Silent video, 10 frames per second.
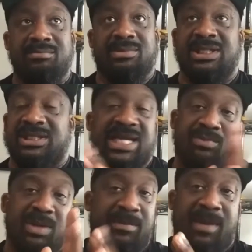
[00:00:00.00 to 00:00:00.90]
Just that's
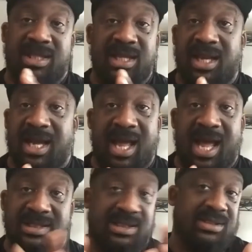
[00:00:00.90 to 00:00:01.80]
really my thing. Like
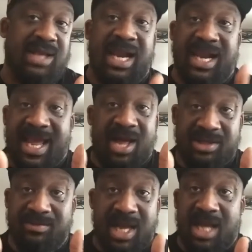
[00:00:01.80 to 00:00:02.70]
I lay out
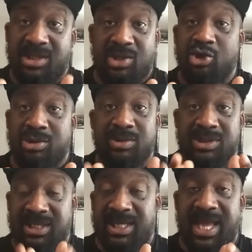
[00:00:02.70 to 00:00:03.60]
the non-negotiables
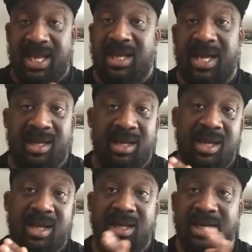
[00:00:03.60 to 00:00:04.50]
in the gate. Like
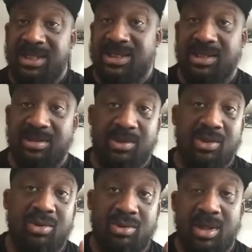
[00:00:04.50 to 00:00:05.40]
Lindsay and them
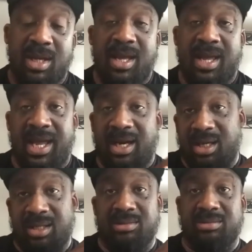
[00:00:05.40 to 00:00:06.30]
knew, hey,
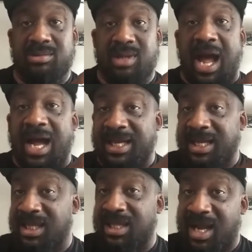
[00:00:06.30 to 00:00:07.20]
look, I
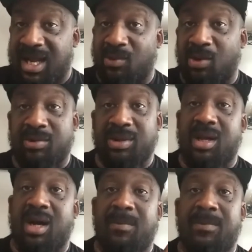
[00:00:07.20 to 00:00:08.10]
get it. I got to work with
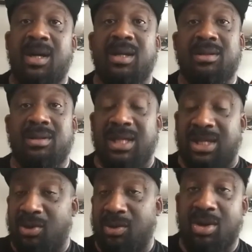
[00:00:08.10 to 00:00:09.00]
y'all, but and I
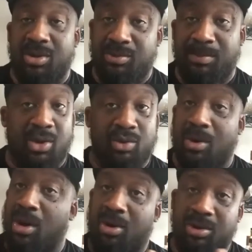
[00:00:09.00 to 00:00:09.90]
know we're going to be on the
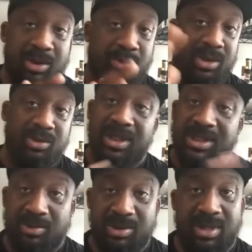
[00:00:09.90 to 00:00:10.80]
road and we'll do
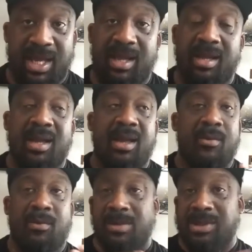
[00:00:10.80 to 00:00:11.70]
this and we'll do that.
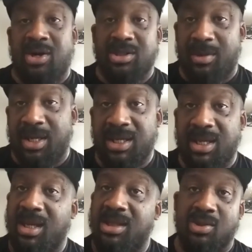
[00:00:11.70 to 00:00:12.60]
When I'm talking to my
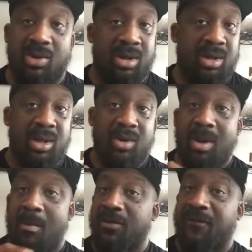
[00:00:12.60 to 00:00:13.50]
kids or
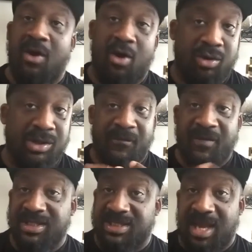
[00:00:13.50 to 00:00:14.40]
when I'm on the phone
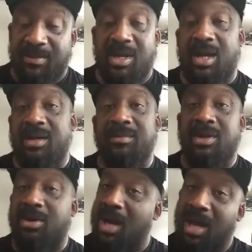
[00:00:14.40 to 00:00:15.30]
FaceTiming all them,
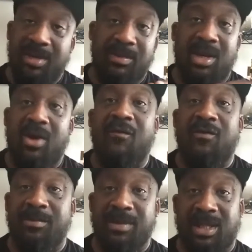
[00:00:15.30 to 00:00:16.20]
y'all leave me alone
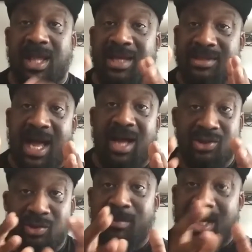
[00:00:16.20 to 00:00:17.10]
for a minute. I'll
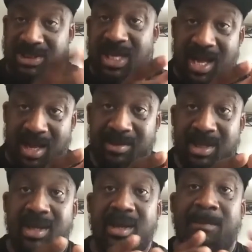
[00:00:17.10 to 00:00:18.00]
do my job,
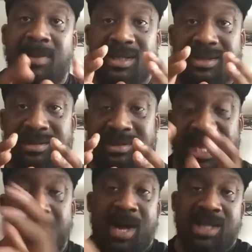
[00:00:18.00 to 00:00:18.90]
but
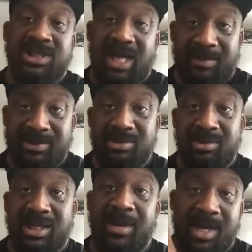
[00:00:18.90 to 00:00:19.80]
they're my job too,
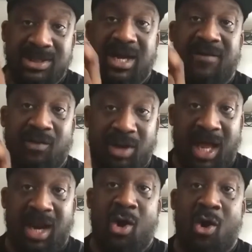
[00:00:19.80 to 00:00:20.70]
and they're my job for a
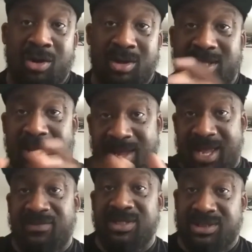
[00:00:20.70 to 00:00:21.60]
lot longer than I'm gonna
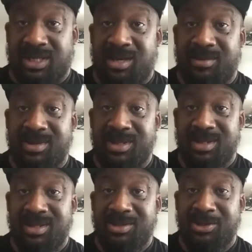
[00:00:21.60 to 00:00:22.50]
have this job.
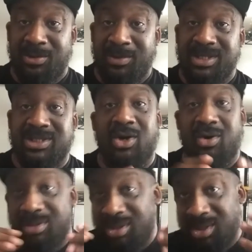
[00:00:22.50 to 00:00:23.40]
You know what I mean? So